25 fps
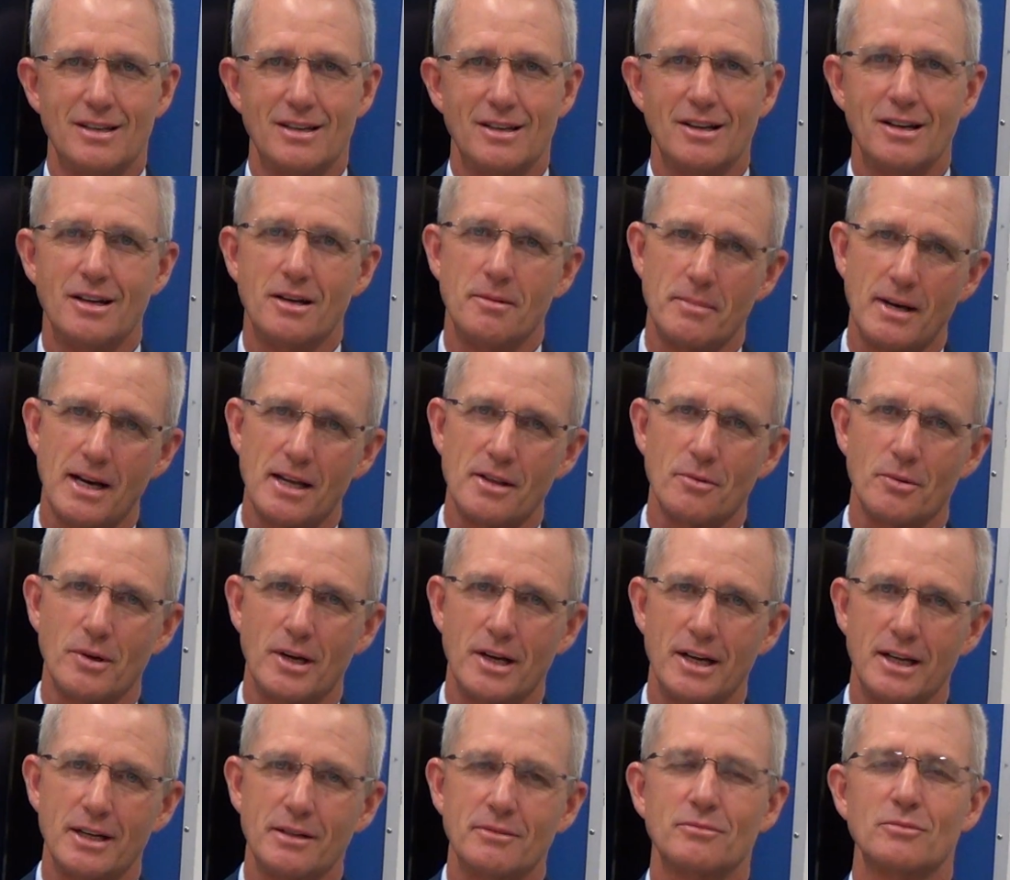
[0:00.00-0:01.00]
By the
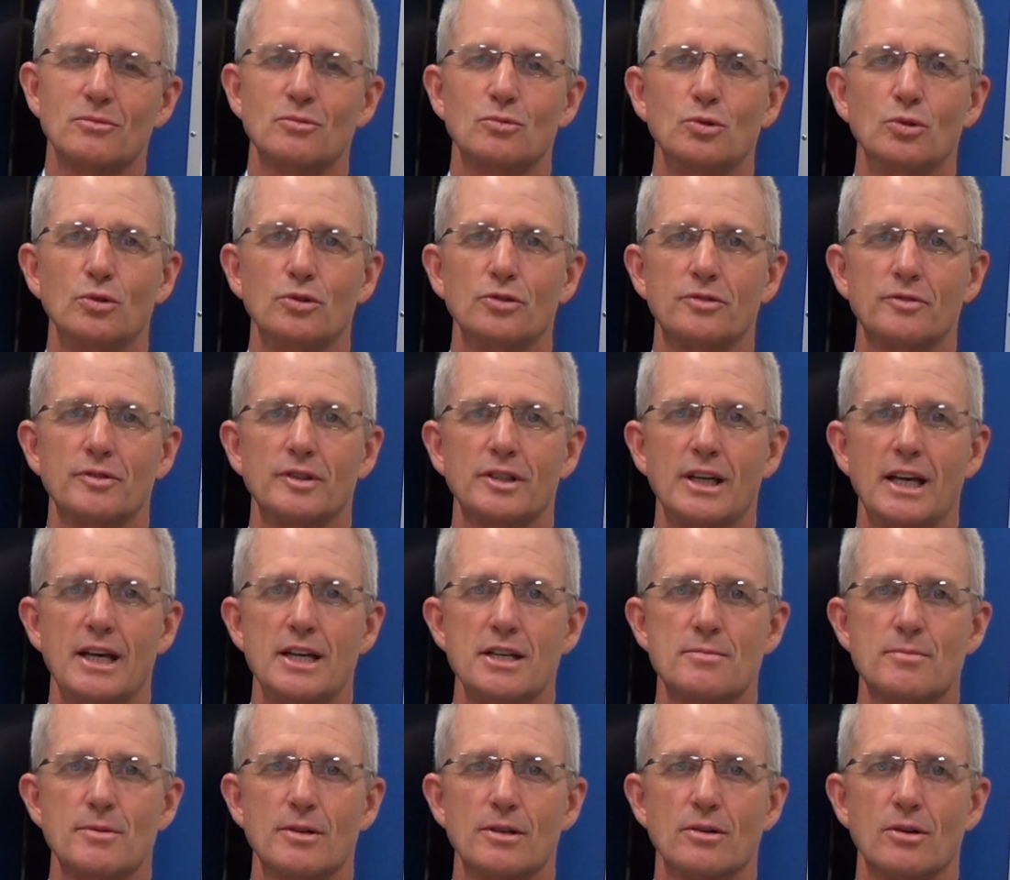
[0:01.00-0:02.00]
way, rules of
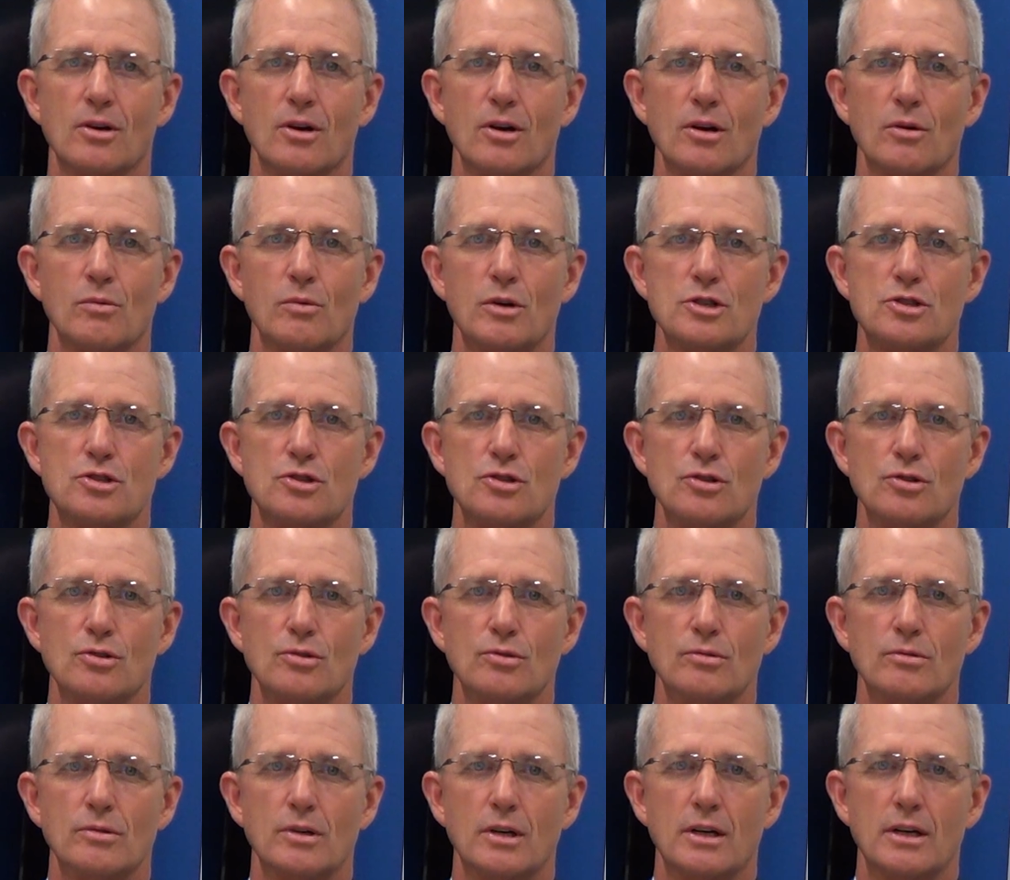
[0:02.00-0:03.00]
engagement are what
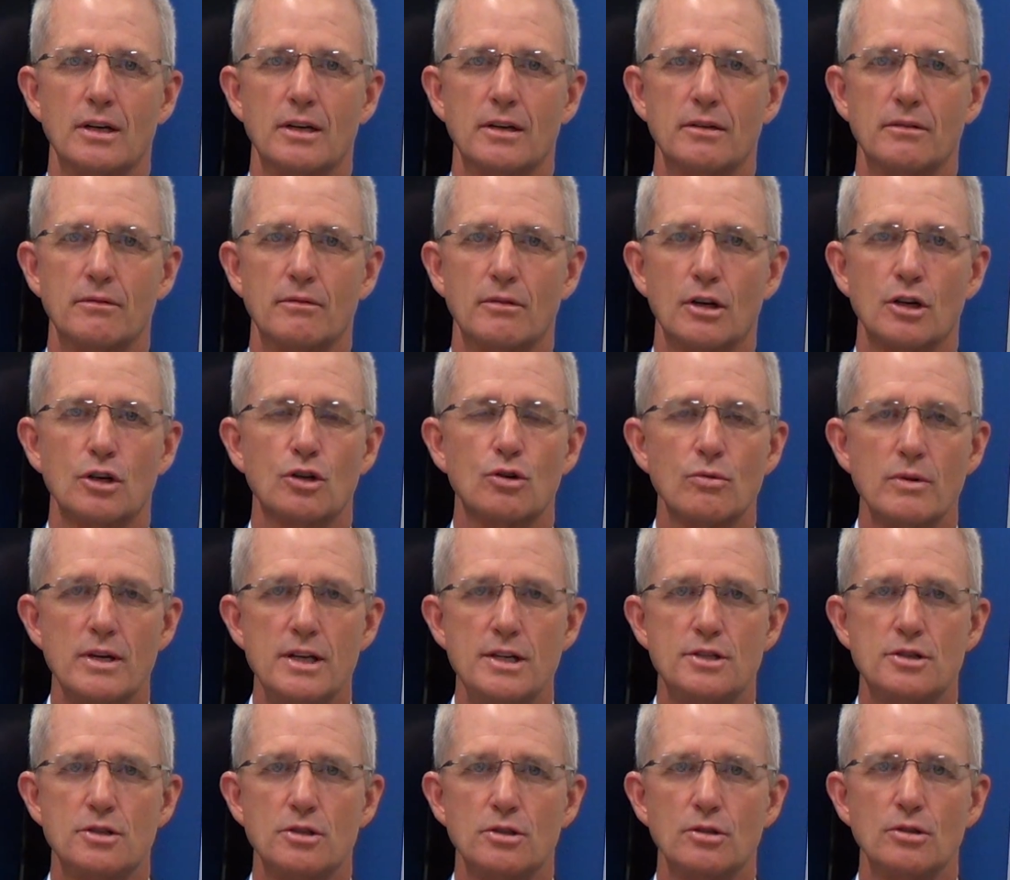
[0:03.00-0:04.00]
you
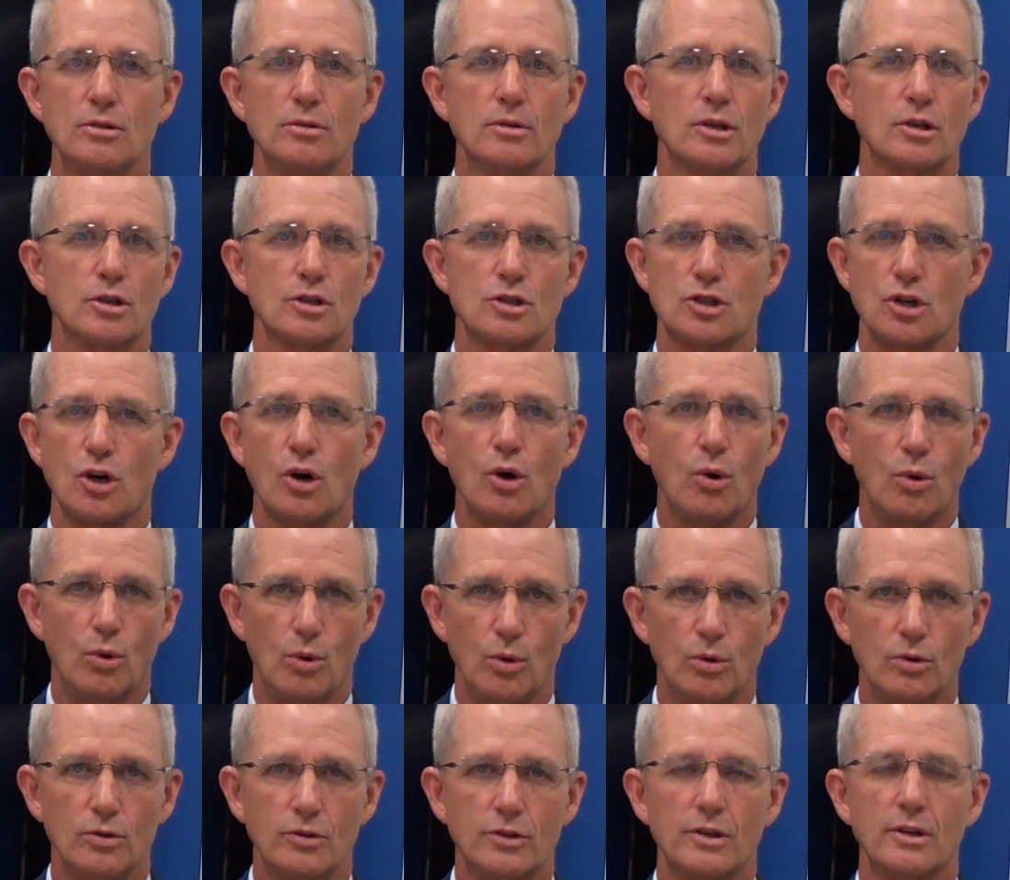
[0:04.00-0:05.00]
agree to and are
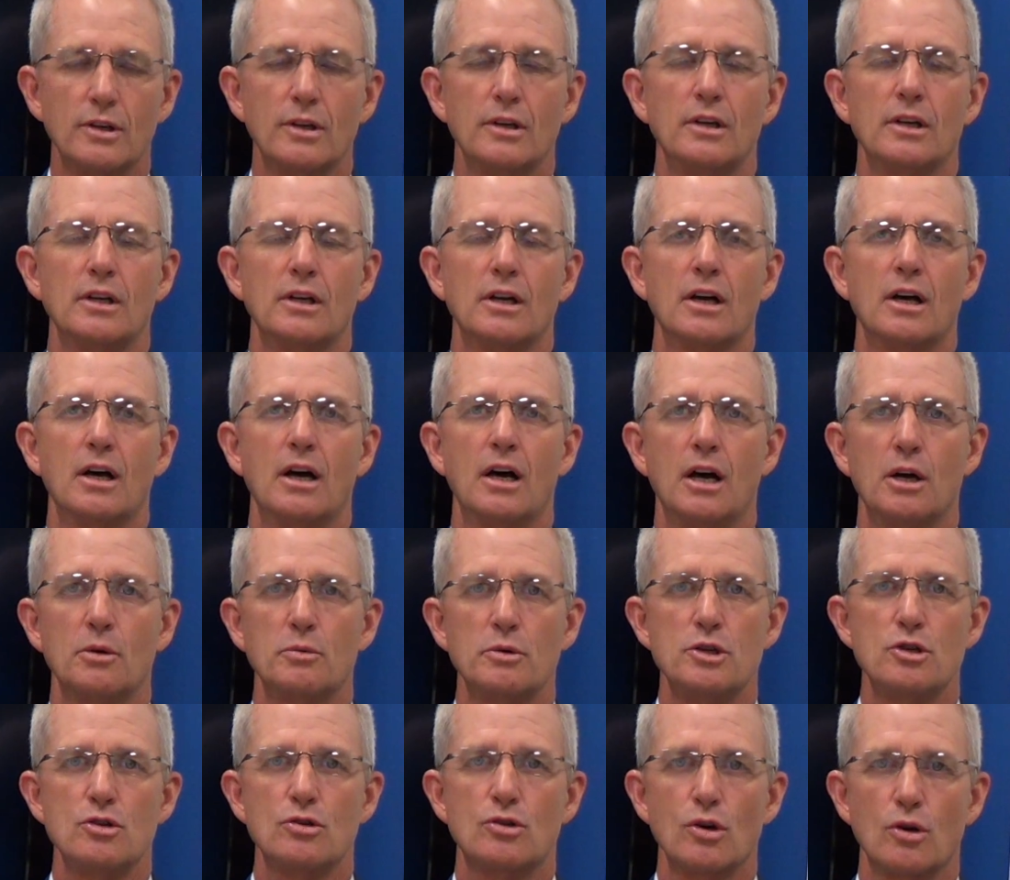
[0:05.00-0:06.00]
told
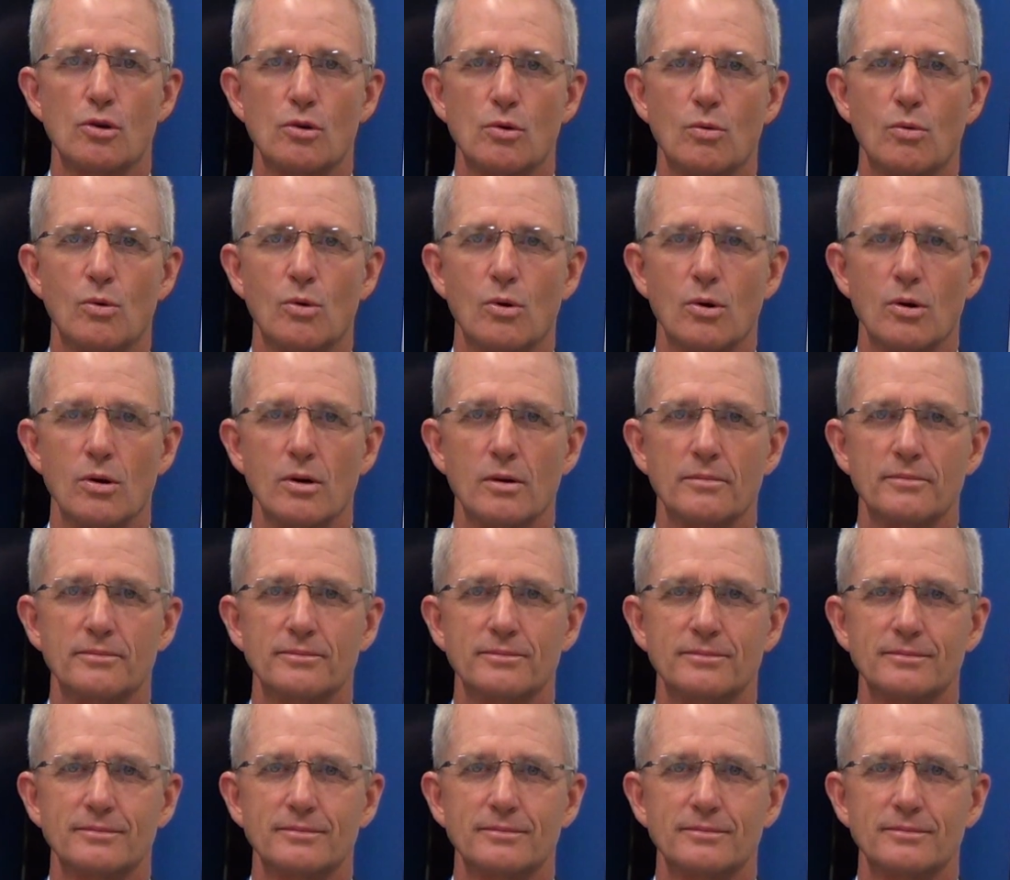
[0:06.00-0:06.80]
when you go to war.